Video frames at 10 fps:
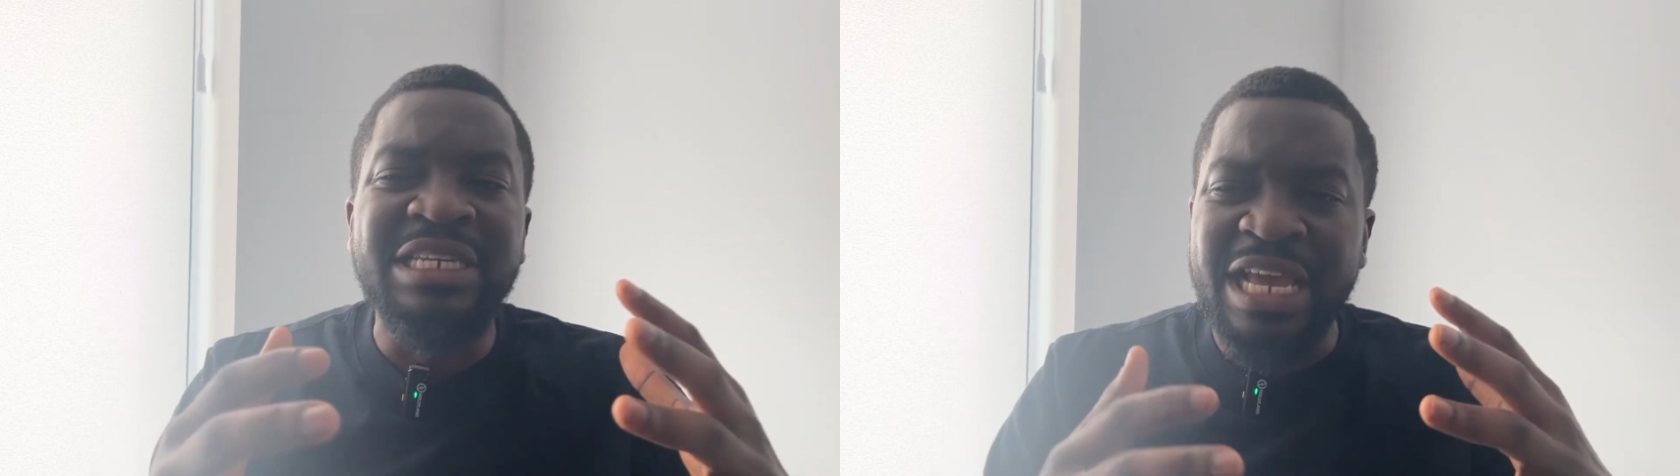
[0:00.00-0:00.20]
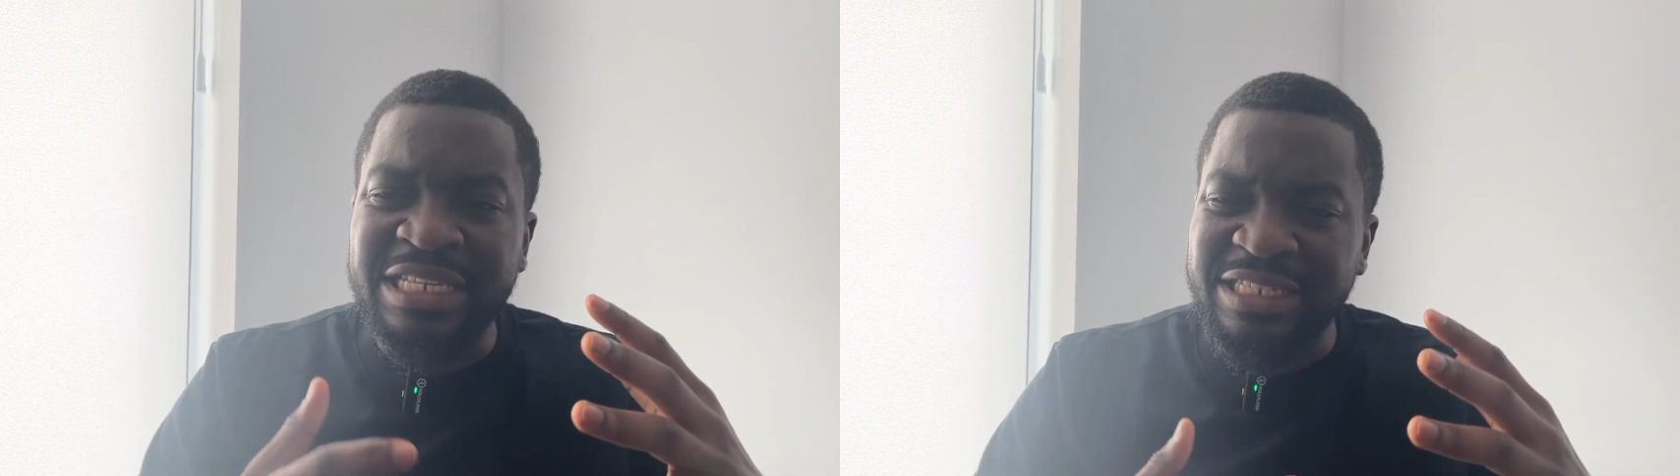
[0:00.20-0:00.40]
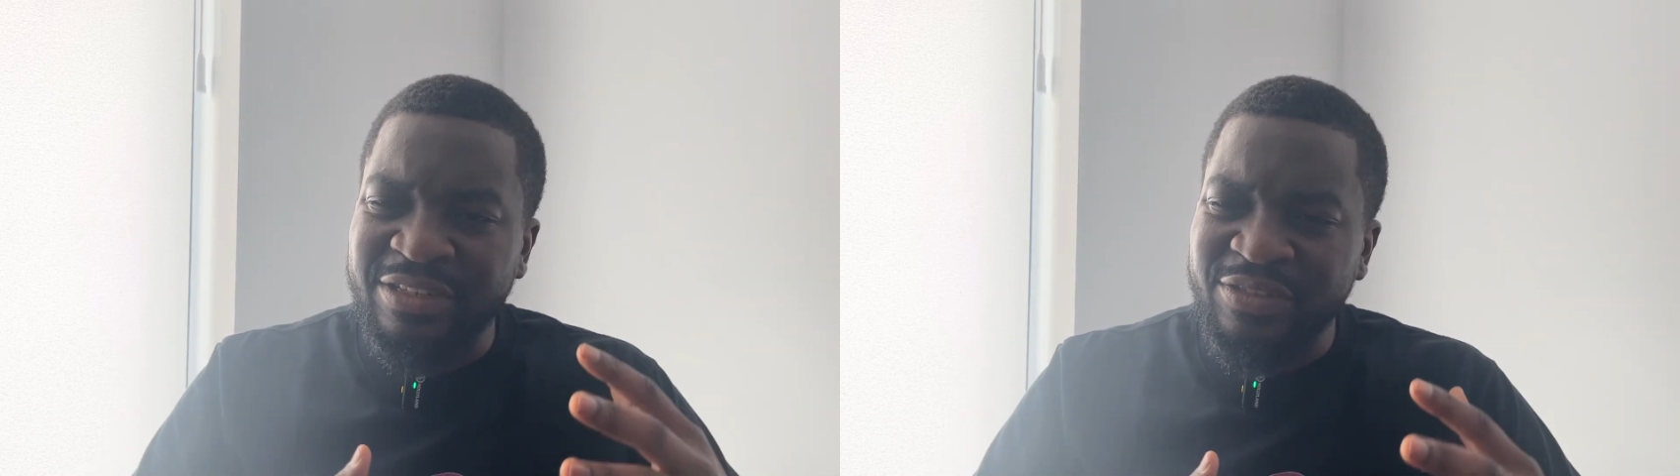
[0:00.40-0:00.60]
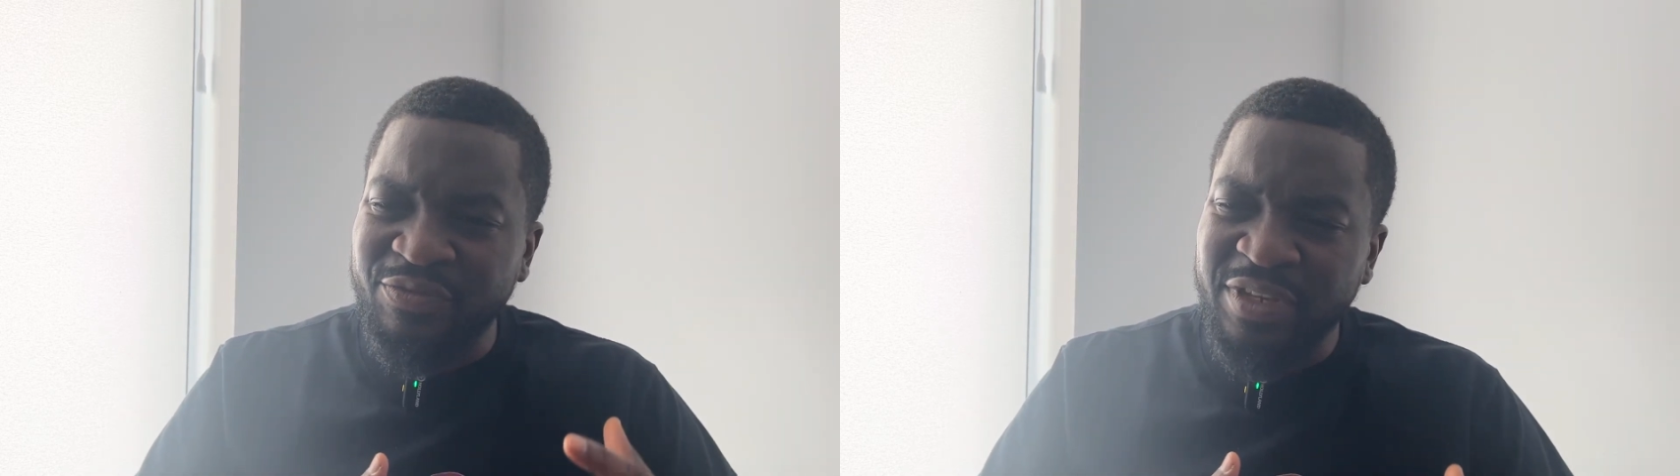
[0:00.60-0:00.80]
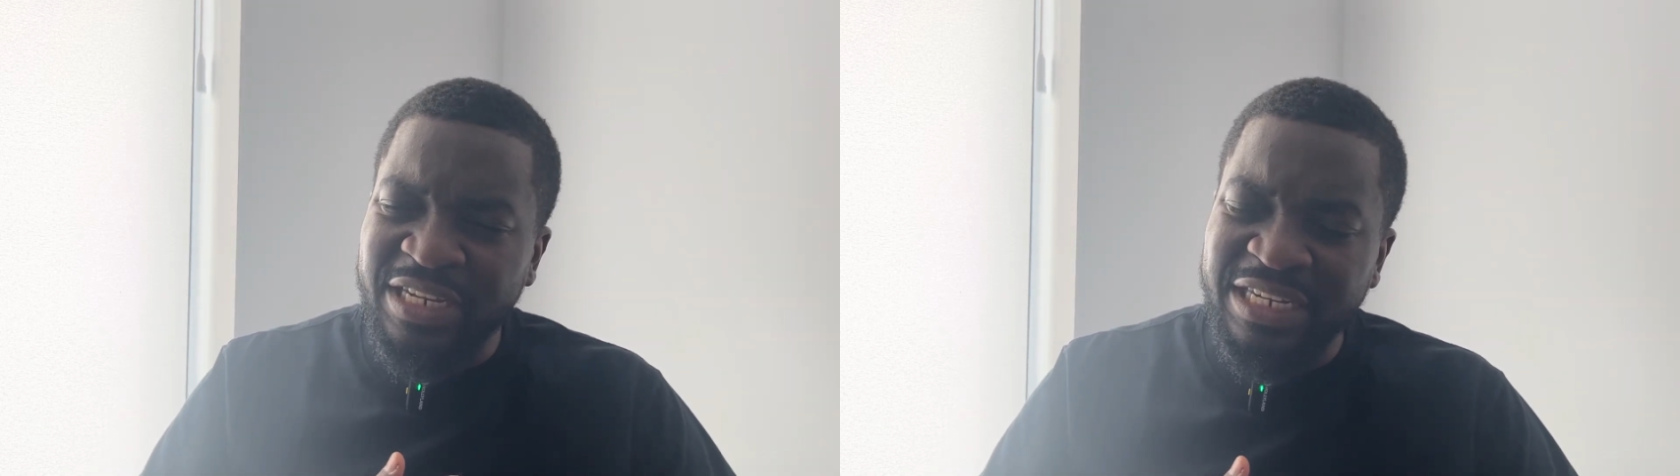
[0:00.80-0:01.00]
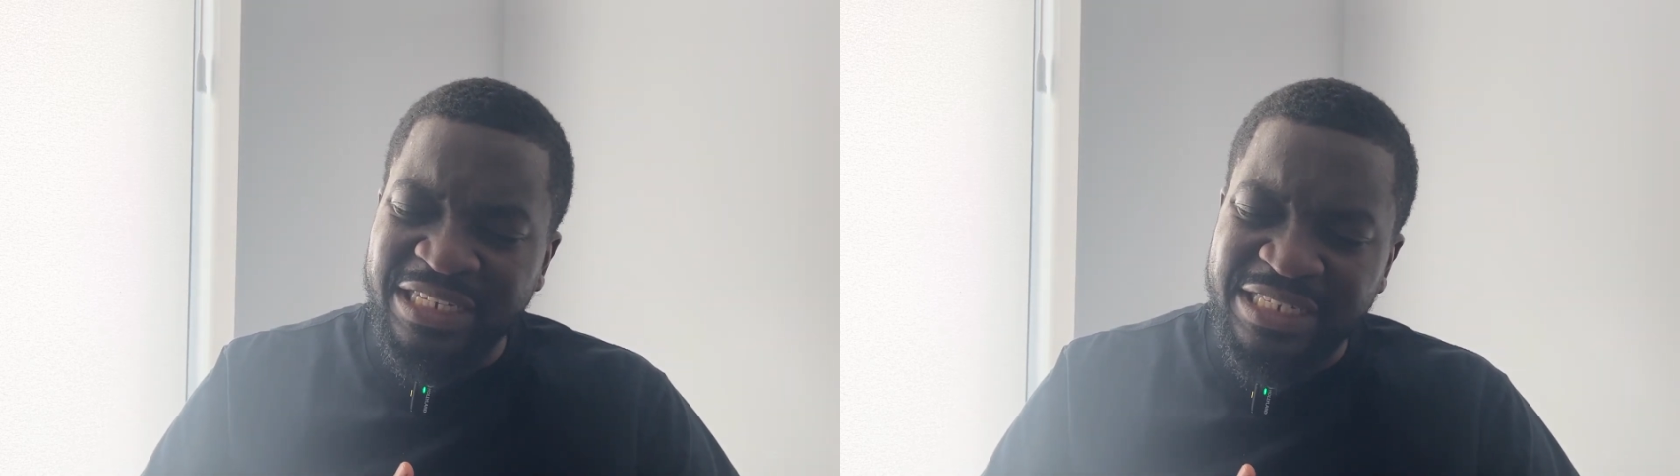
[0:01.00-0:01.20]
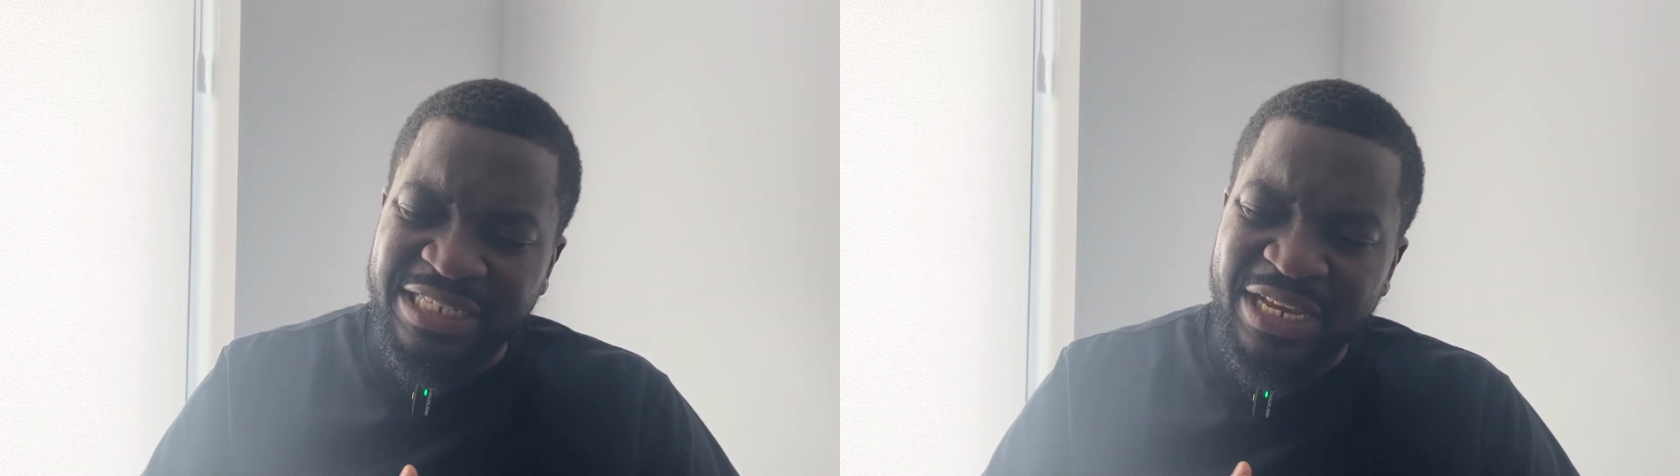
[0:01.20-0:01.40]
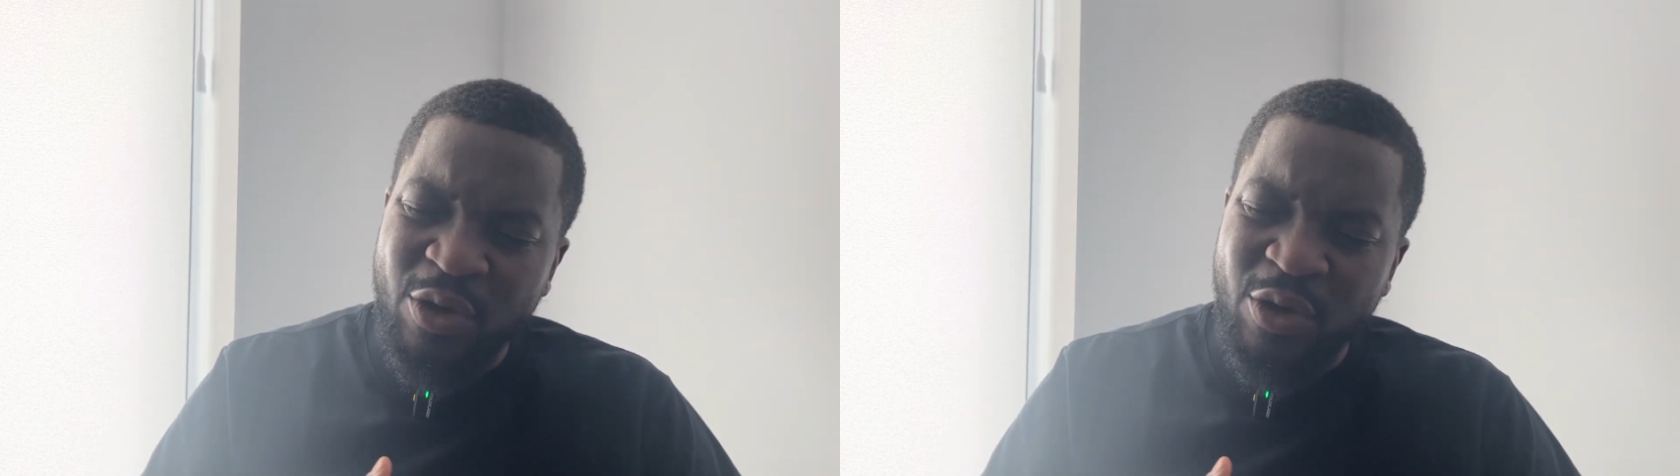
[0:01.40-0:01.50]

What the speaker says: there is this feeling they say,